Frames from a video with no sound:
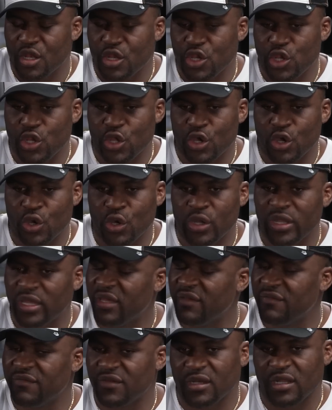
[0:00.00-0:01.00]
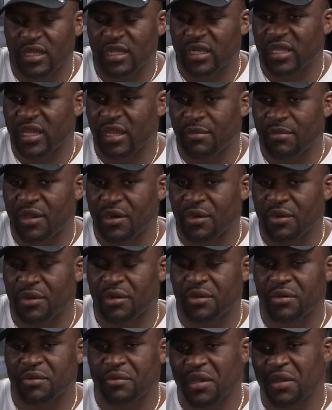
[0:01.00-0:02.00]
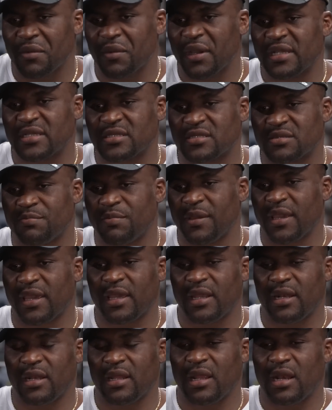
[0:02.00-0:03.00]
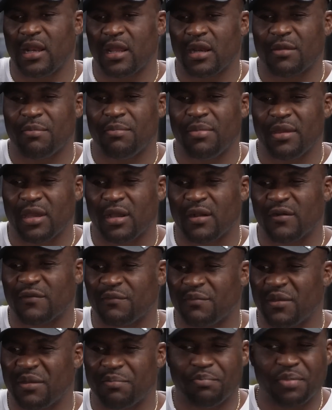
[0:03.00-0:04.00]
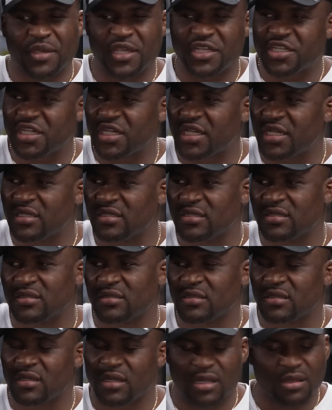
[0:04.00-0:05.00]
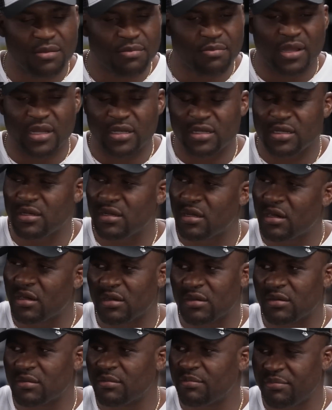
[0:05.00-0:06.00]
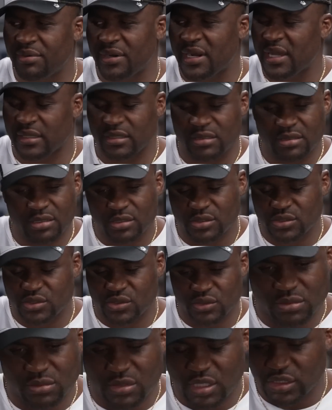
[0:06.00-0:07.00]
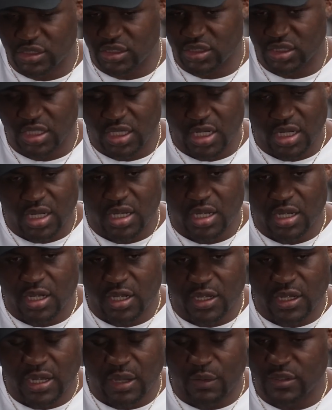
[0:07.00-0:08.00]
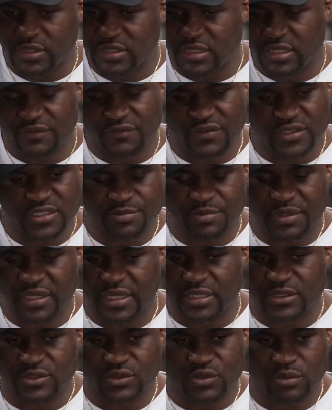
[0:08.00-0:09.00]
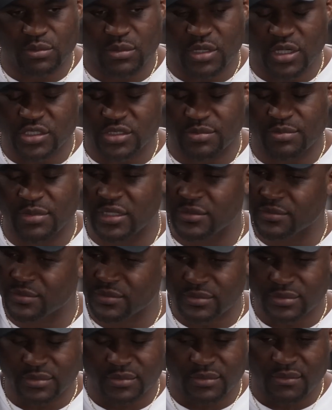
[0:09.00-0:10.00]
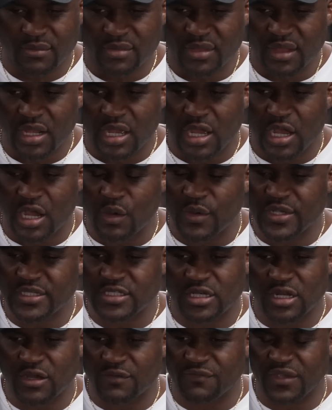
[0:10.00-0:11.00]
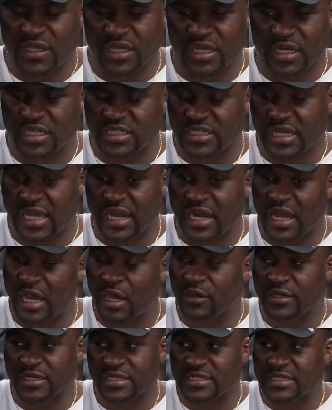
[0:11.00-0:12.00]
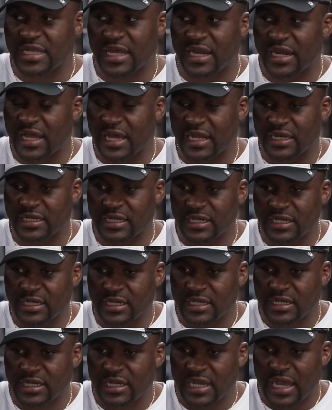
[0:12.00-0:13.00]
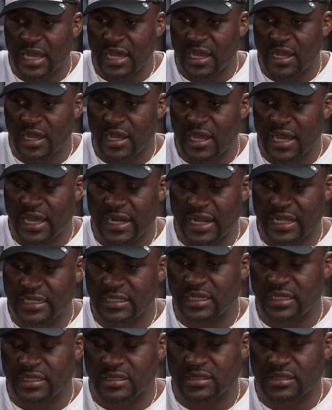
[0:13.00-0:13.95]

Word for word: No, even in Cameroon, we were speaking a little bit of pidgin, mm-hmm. but no, not much. Uh, I wasn't even speaking too much, but I always loved English, and I understand that uh, at that